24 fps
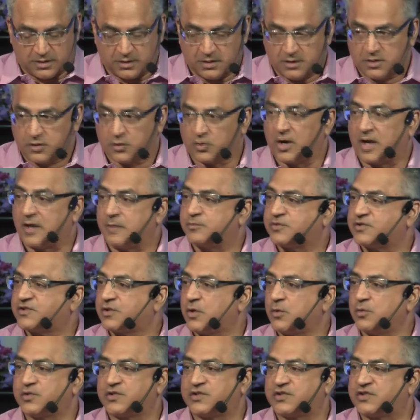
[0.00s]
or I'm so
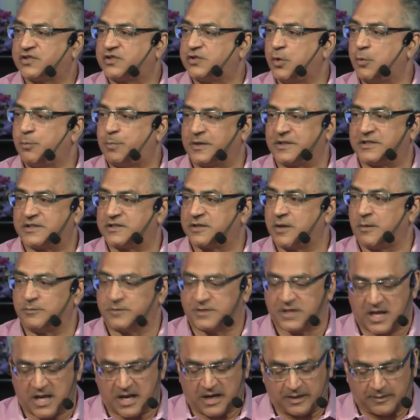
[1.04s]
stupid
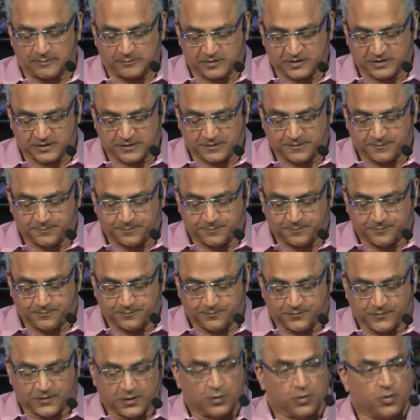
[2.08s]
sometimes,
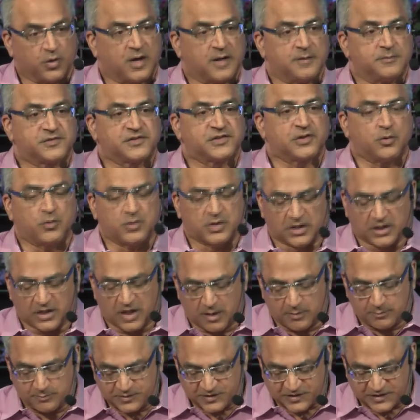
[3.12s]
or I'm so
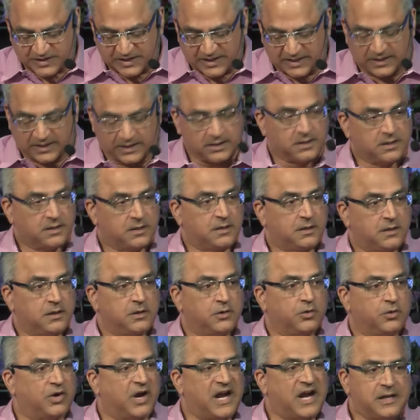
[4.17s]
clumsy,
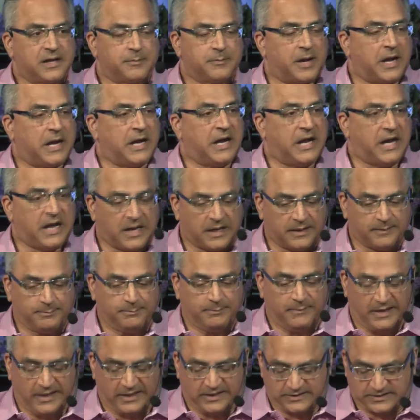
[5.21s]
or I am a hot
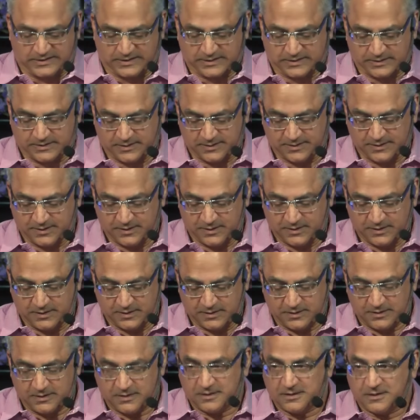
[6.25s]
mess,
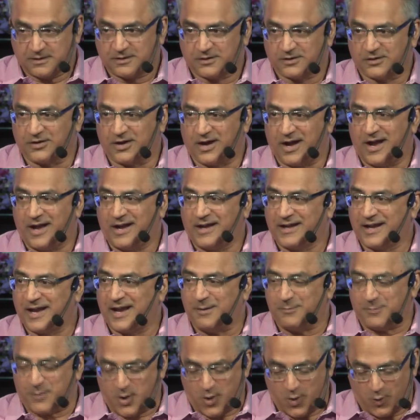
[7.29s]
or I am
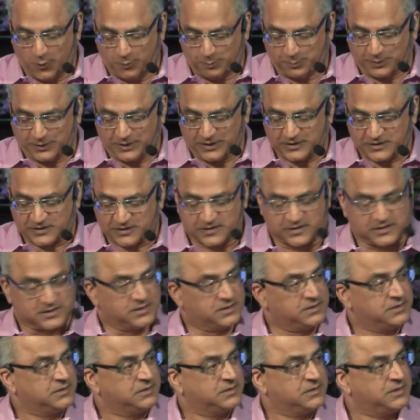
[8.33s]
hopeless,
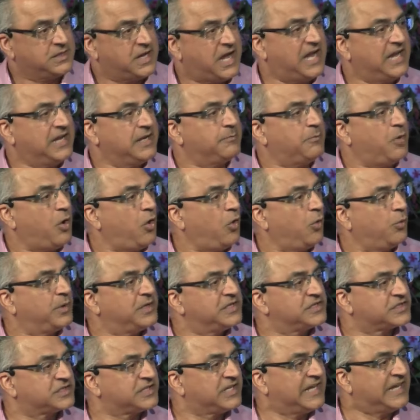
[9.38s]
I am
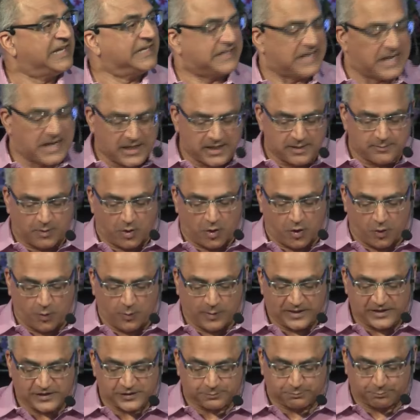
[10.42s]
always late, I am
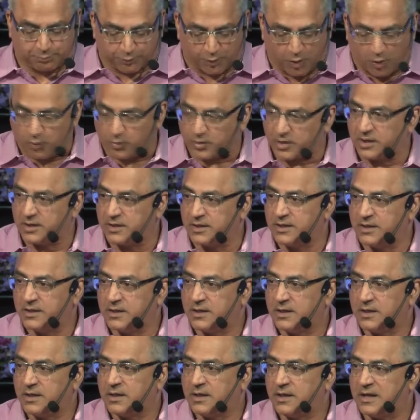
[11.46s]
always broke,
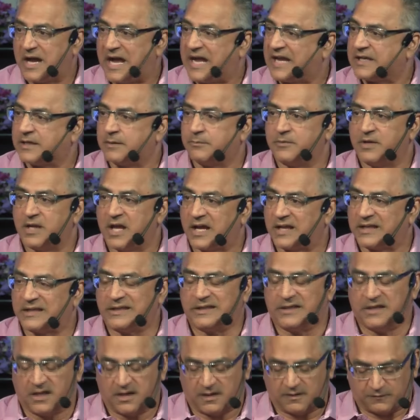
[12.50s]
I am not
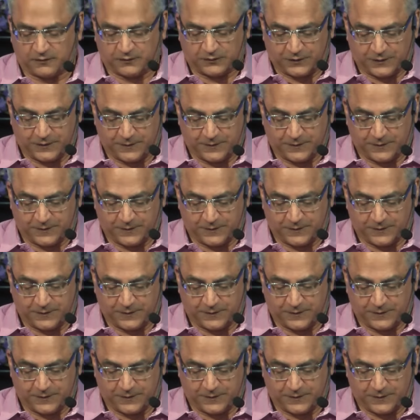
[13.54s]
enough.